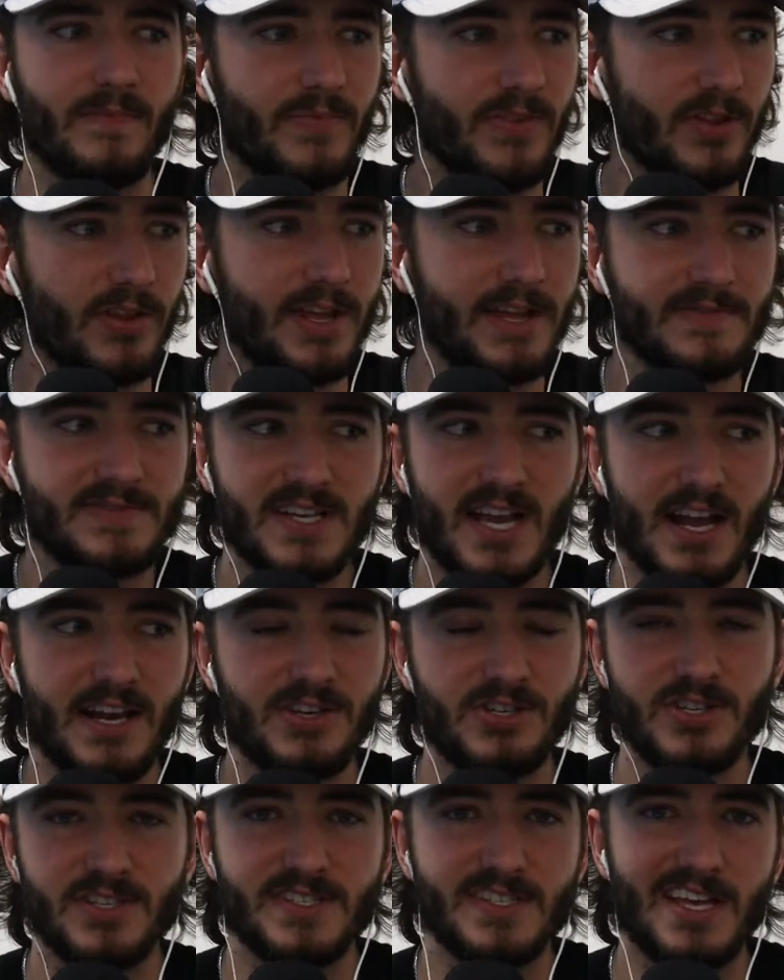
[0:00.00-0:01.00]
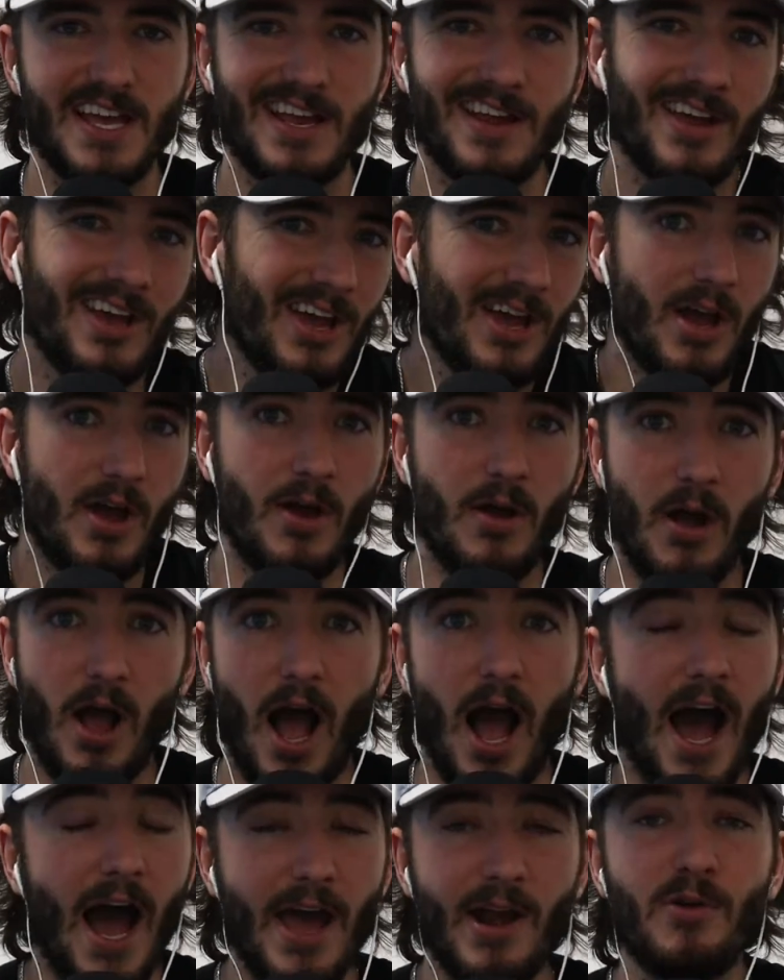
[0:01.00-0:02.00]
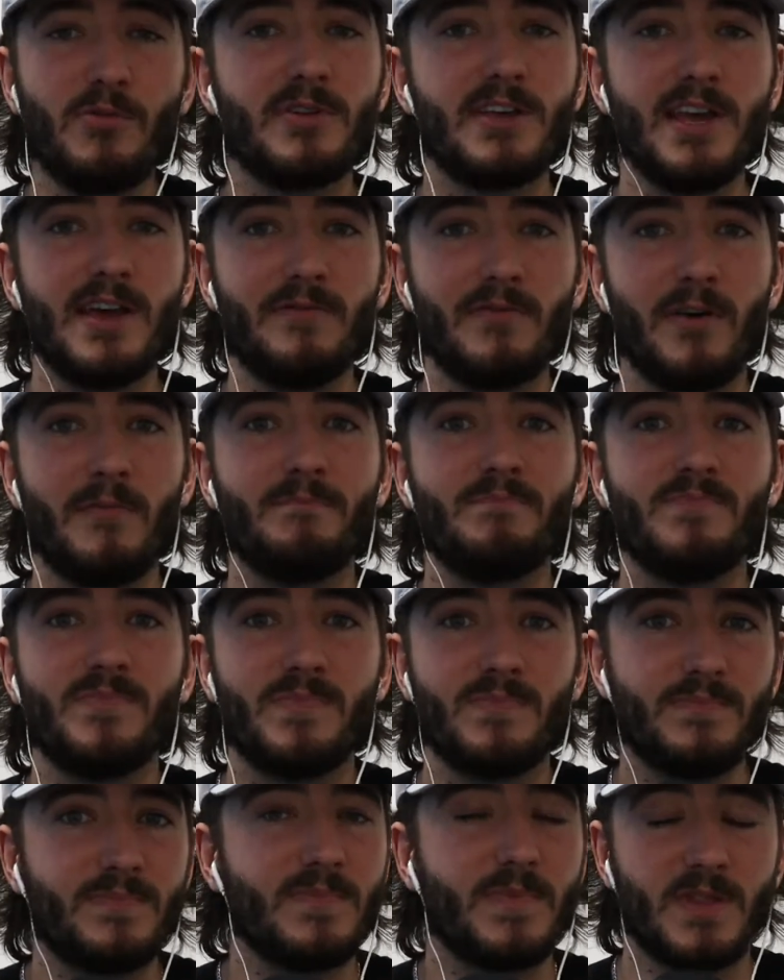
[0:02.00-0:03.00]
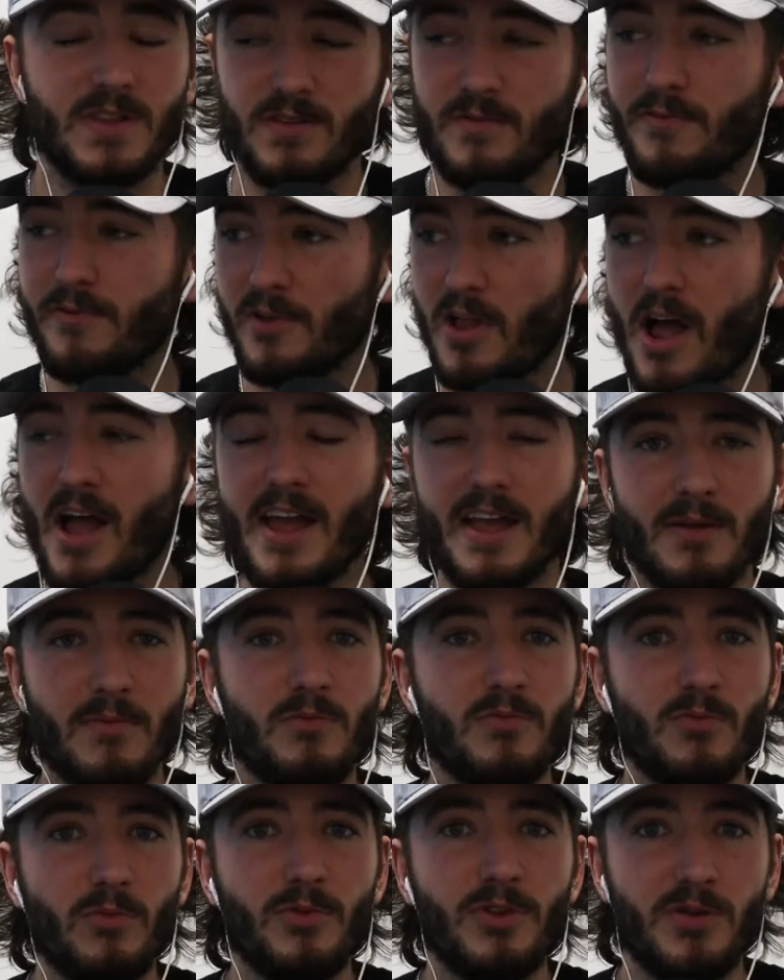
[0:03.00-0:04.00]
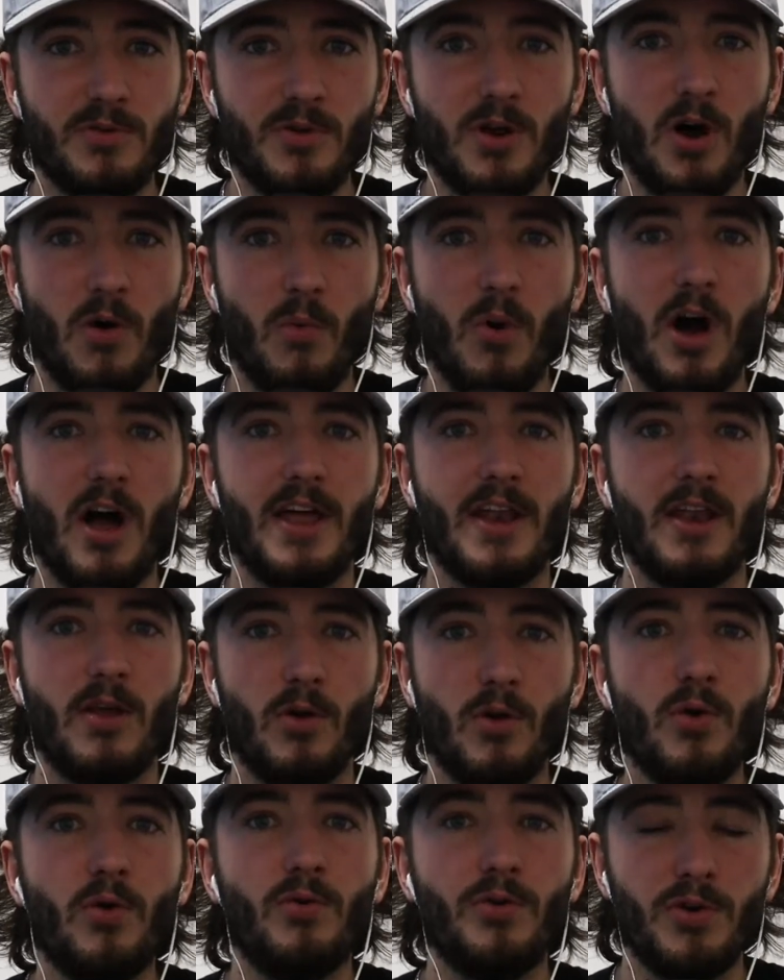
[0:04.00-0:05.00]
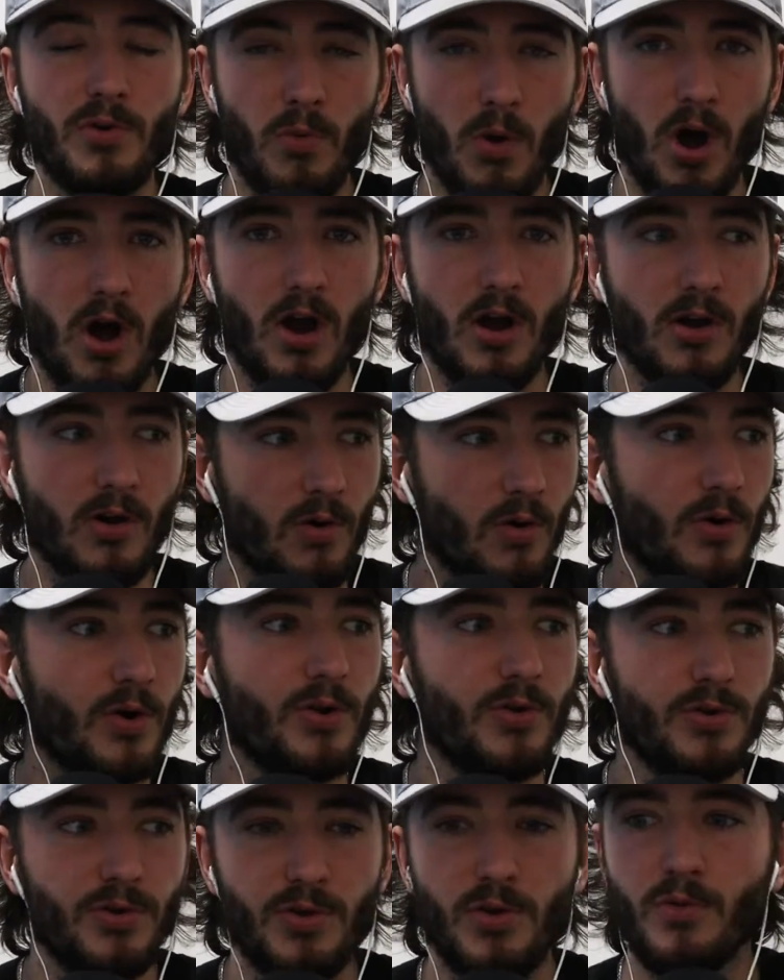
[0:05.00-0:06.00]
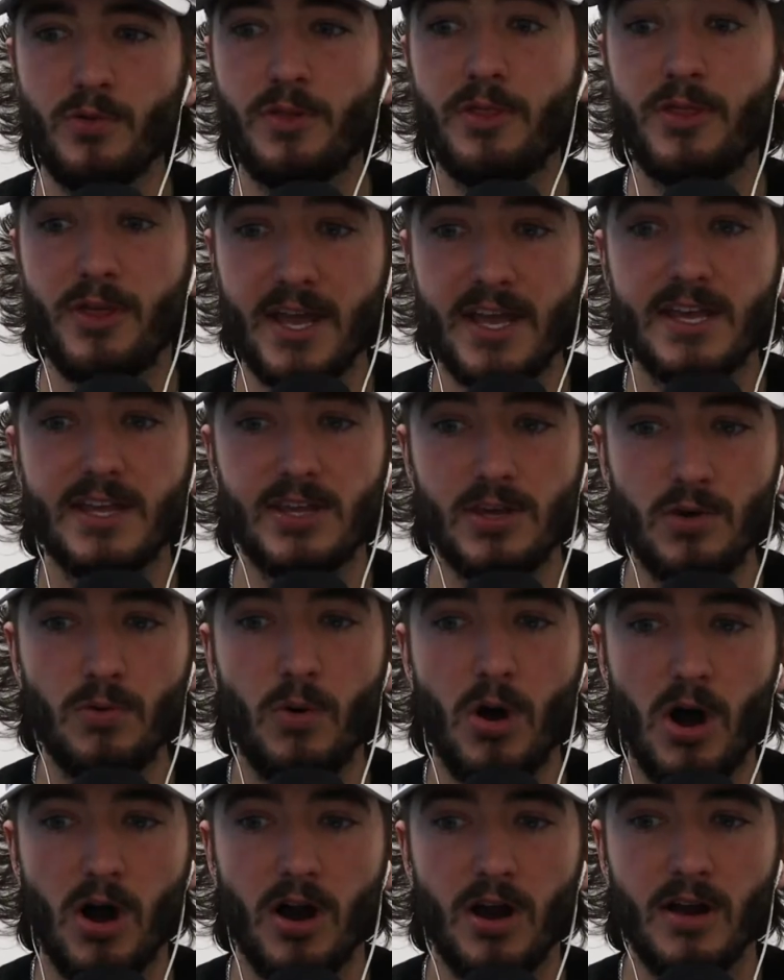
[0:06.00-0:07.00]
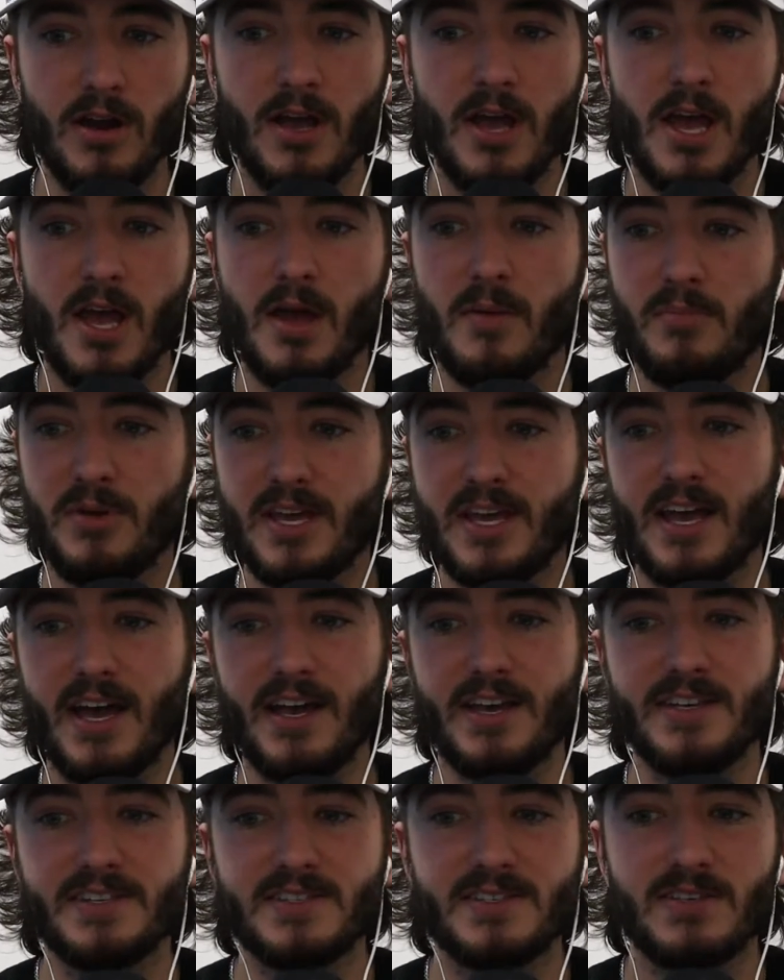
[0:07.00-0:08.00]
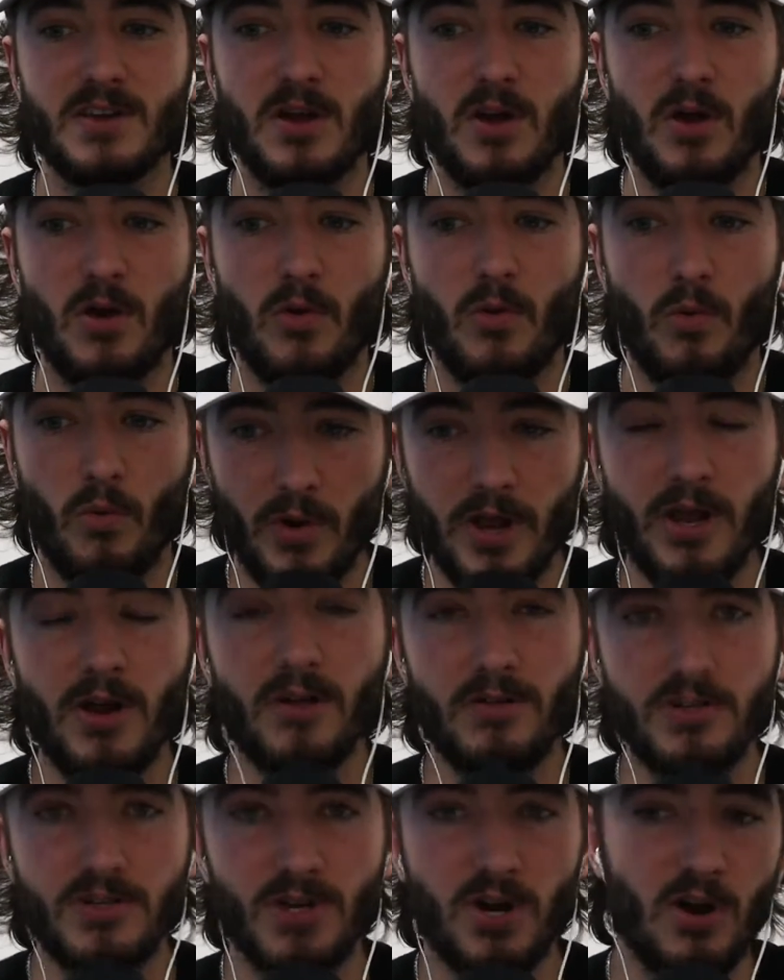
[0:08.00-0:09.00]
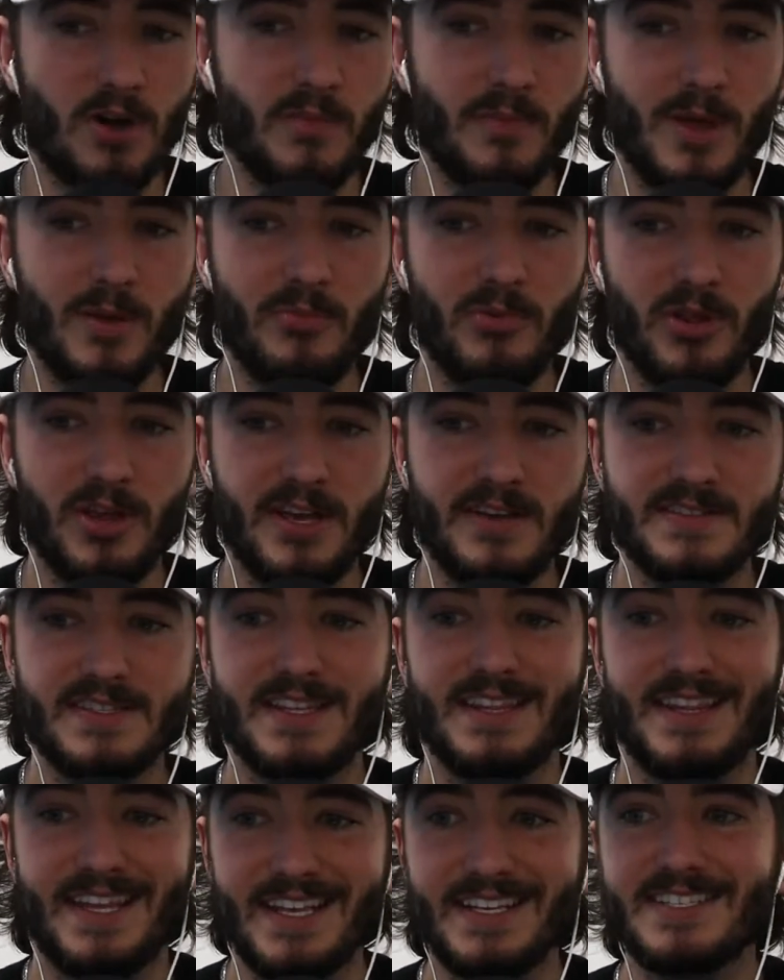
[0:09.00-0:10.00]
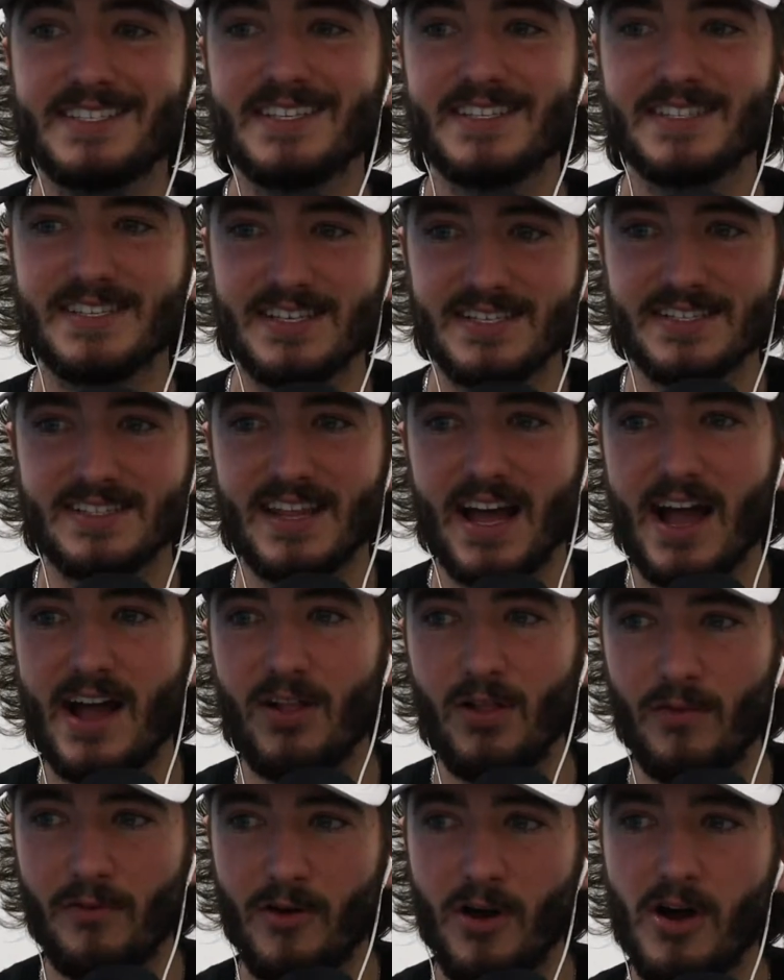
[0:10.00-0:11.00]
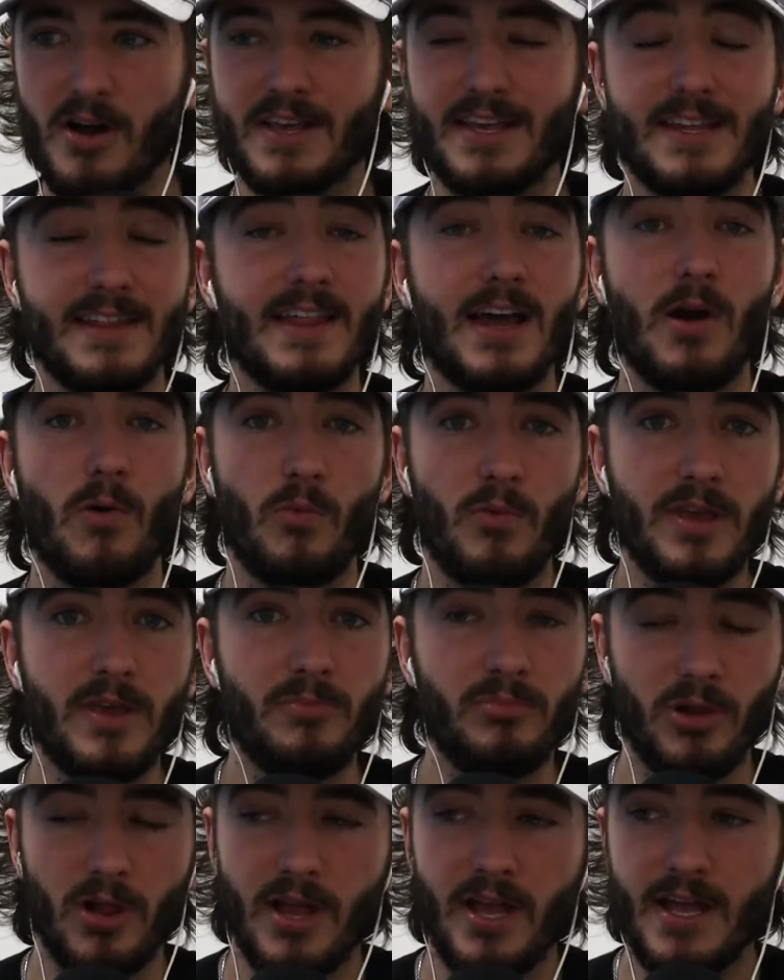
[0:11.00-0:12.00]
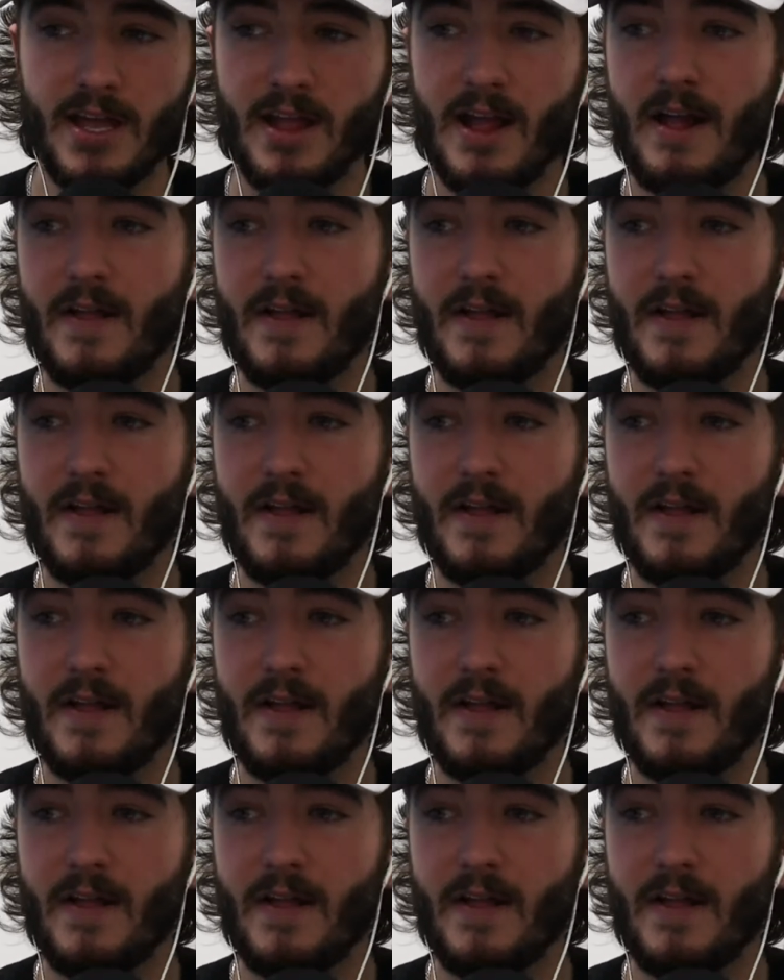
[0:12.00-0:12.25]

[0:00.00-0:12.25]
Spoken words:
The Leafs kind of just said, I don't give a flying you-know-what, who you are or who you think you are, because we are the Toronto Maple Leafs. This is the style of hockey that we play.